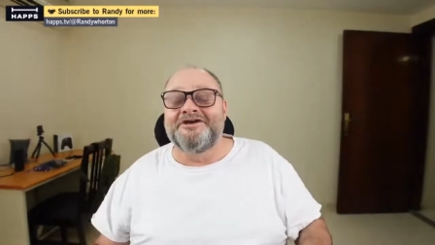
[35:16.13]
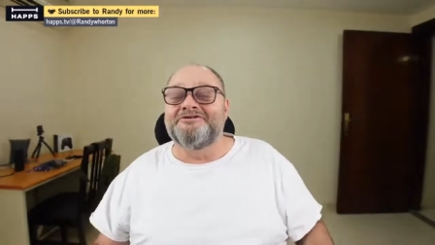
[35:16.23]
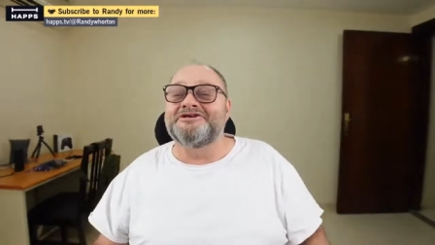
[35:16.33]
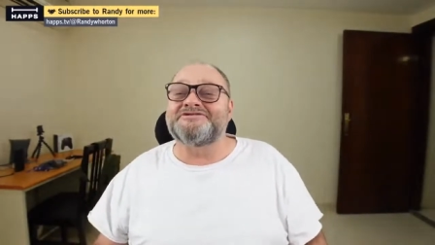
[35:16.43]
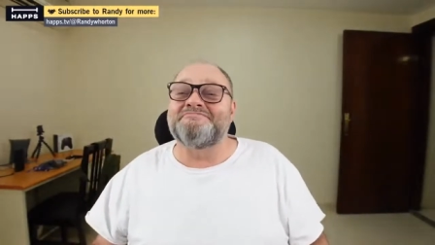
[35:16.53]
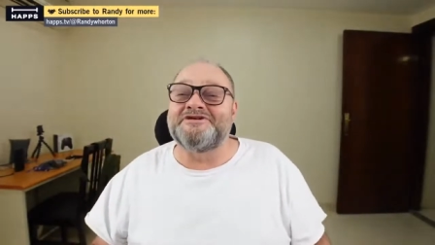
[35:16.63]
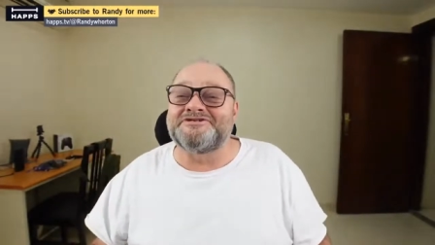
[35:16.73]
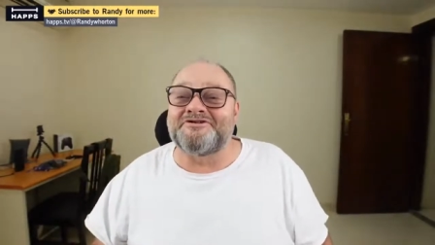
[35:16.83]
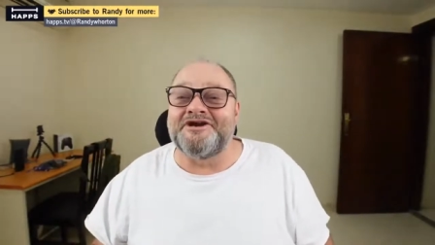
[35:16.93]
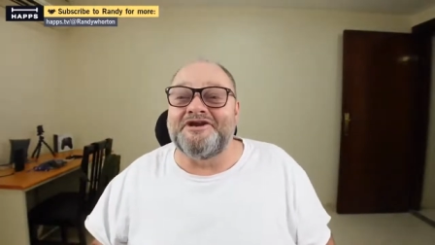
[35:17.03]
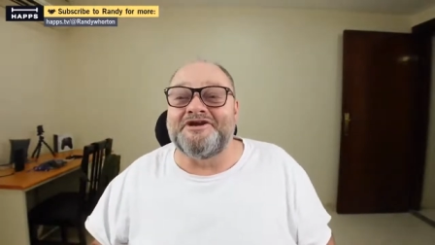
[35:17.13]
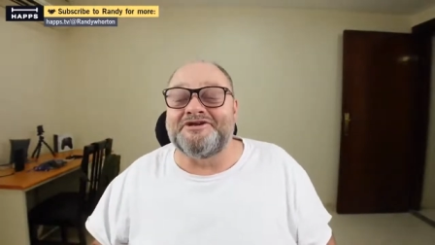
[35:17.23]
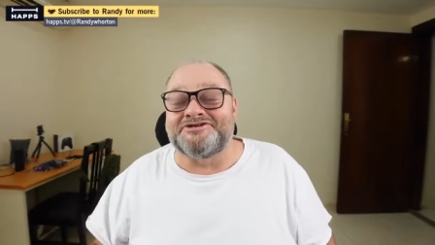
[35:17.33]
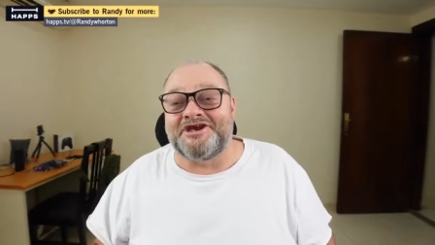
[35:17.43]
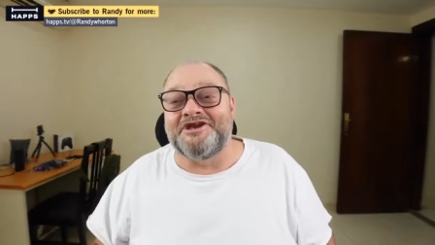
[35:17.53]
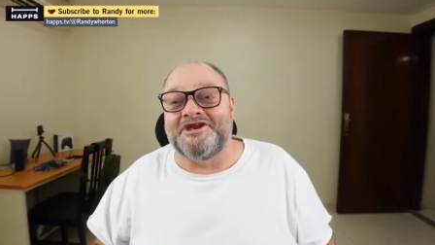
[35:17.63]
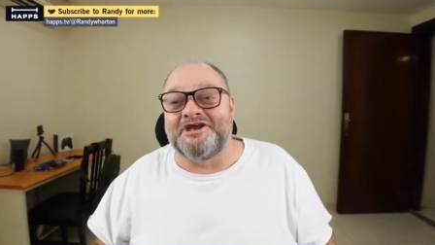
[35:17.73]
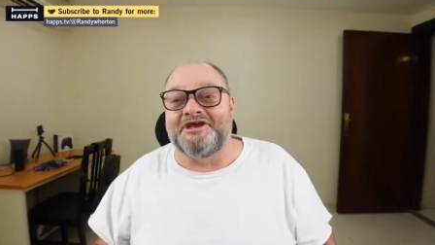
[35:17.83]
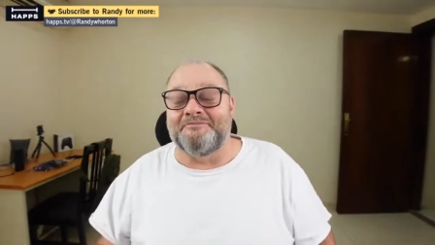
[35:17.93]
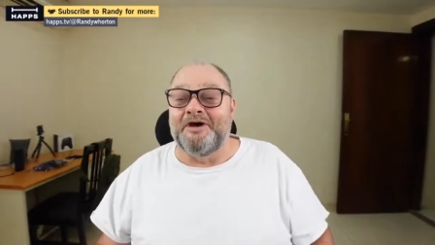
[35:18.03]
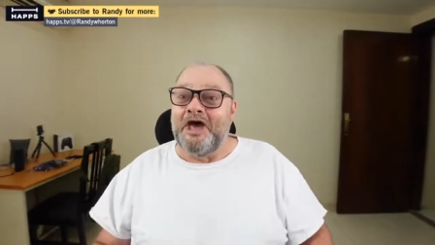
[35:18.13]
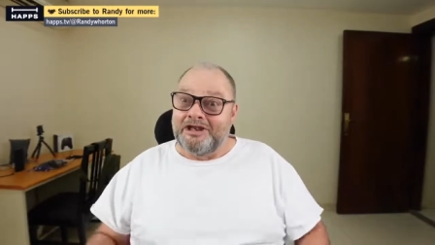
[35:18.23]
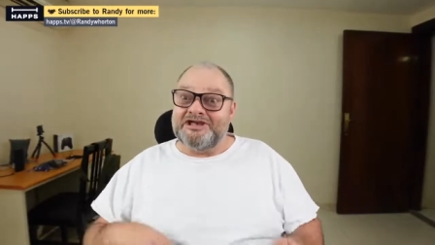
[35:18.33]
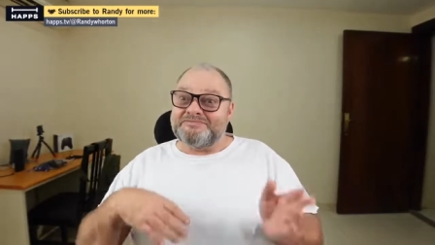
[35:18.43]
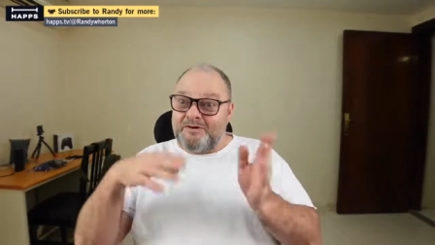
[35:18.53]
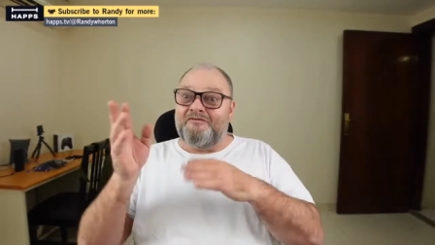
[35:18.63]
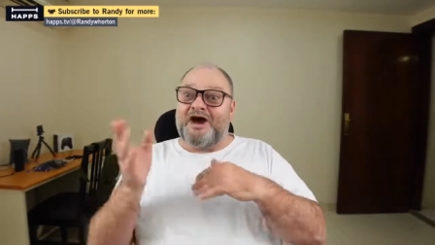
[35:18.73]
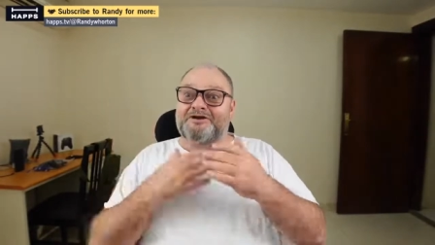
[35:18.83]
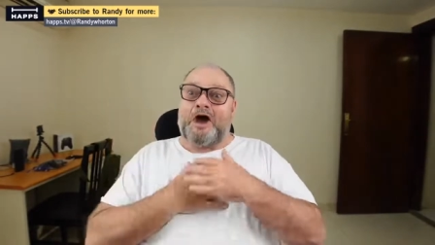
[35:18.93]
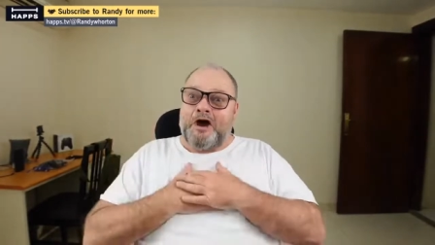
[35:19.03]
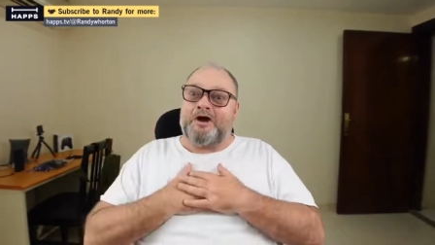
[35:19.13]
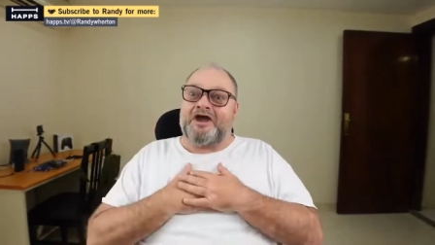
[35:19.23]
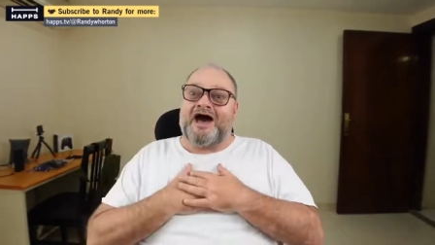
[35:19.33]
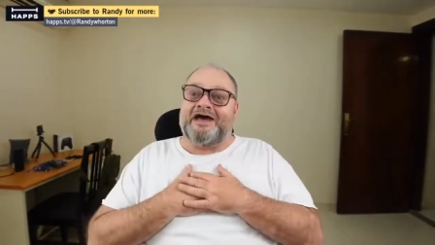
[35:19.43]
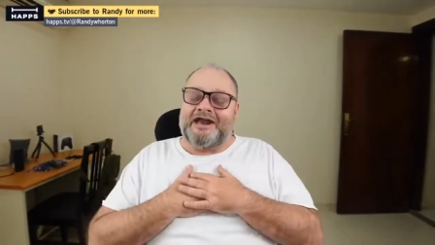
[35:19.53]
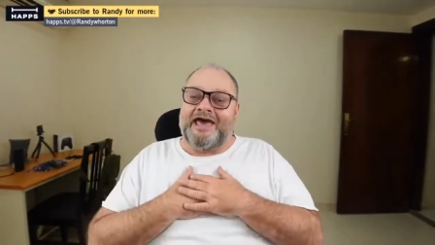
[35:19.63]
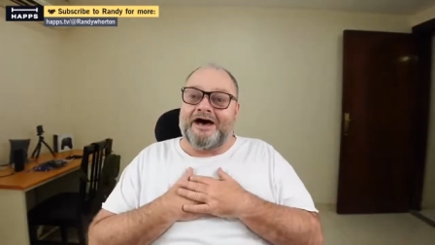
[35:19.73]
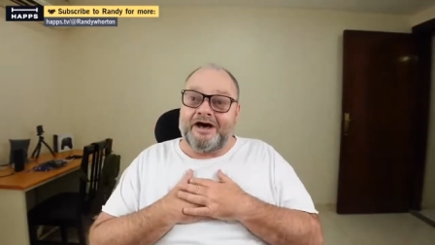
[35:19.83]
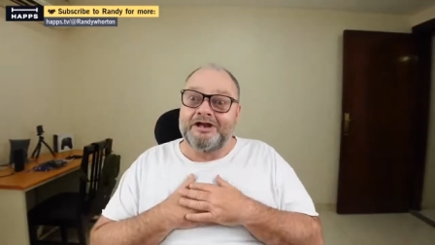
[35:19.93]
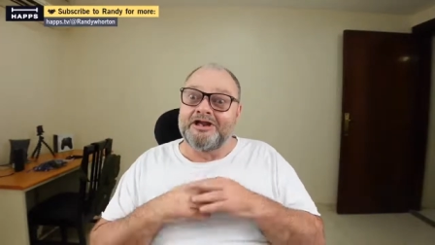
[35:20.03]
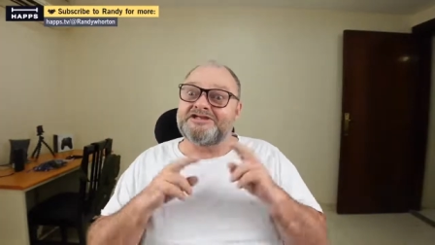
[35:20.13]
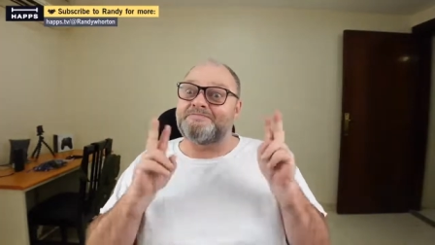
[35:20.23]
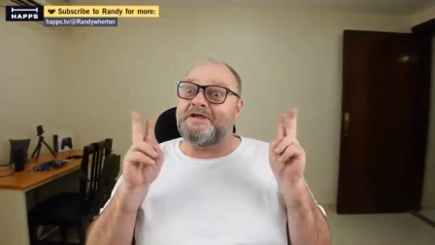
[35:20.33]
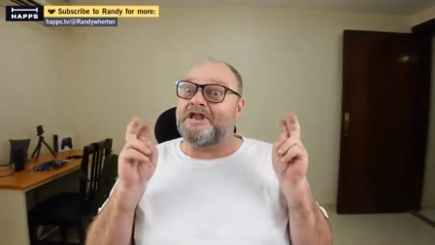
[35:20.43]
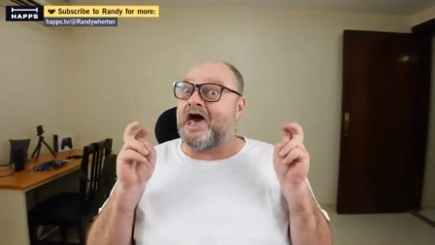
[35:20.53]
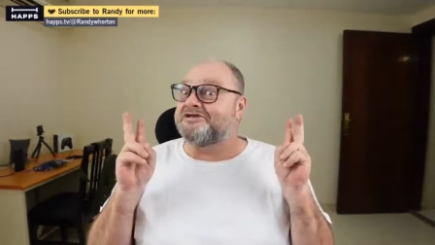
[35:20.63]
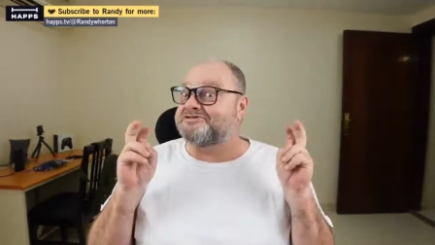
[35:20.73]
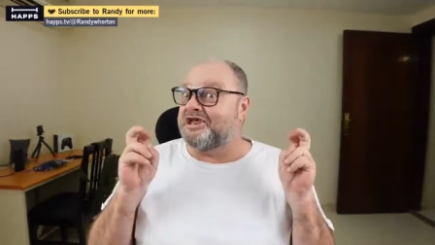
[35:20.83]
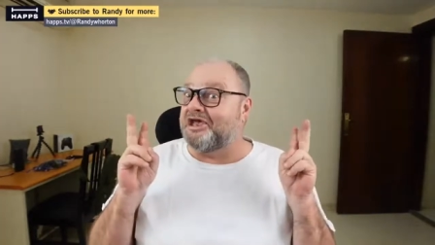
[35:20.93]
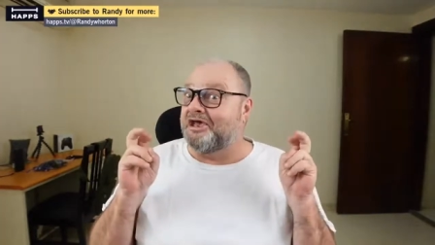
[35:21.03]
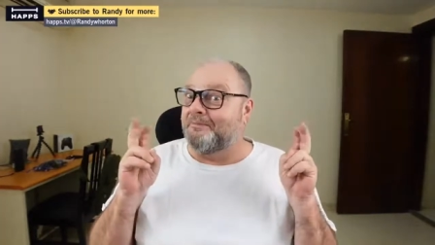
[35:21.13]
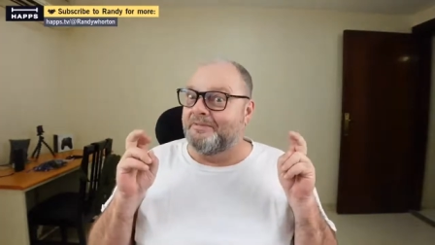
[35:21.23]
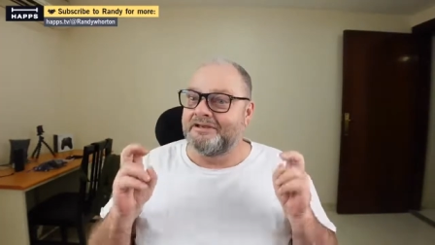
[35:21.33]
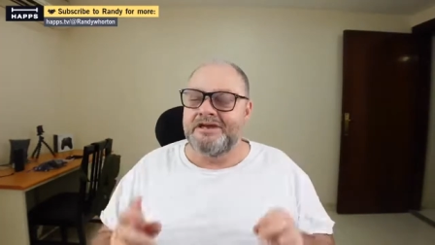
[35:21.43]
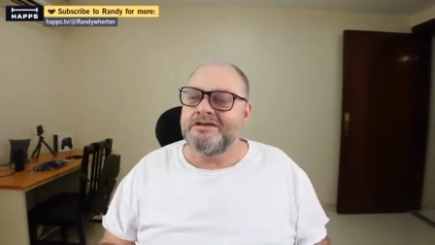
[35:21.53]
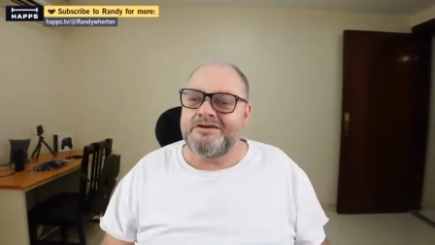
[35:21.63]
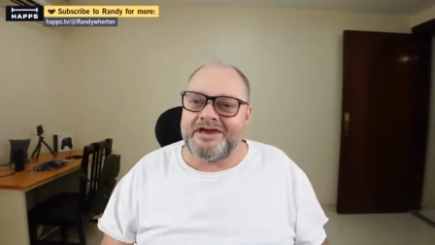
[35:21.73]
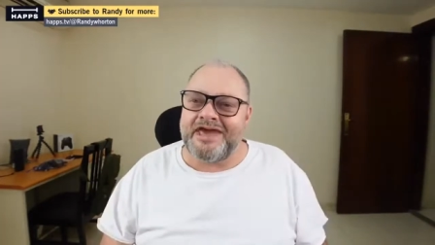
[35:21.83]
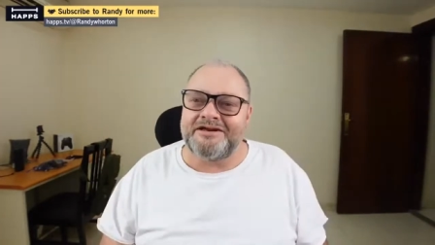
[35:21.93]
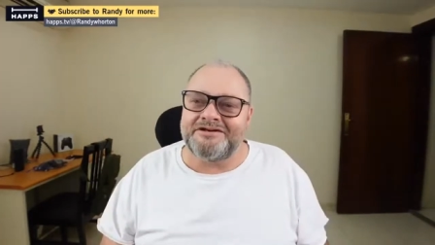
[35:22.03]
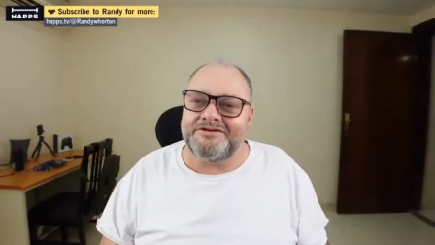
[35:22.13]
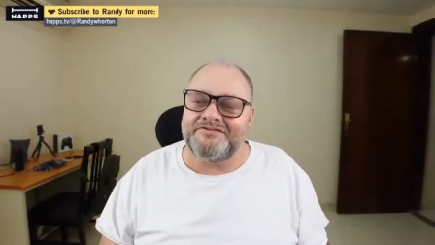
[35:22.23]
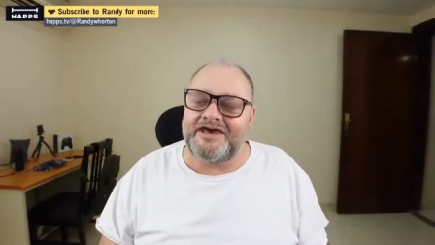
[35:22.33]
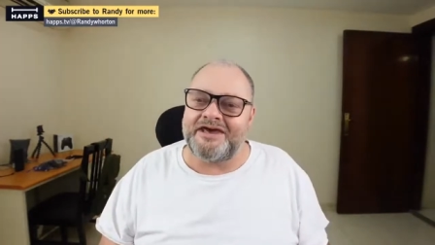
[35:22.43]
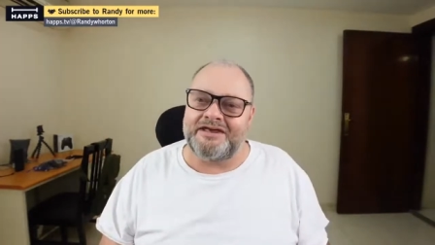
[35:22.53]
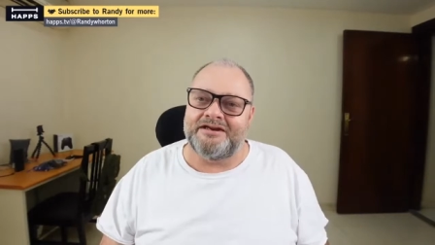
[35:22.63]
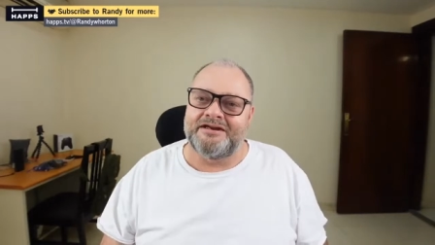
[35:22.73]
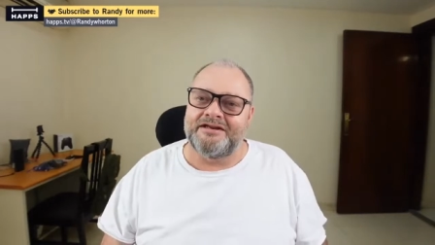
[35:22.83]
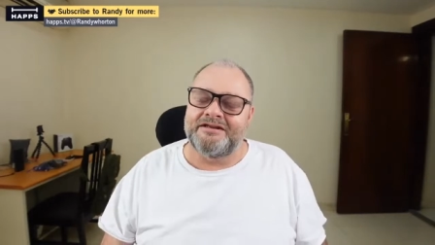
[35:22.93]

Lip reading: You just mistreated and cheated him. Let's move on to our guy now. Let's be nice to him. You can't do that.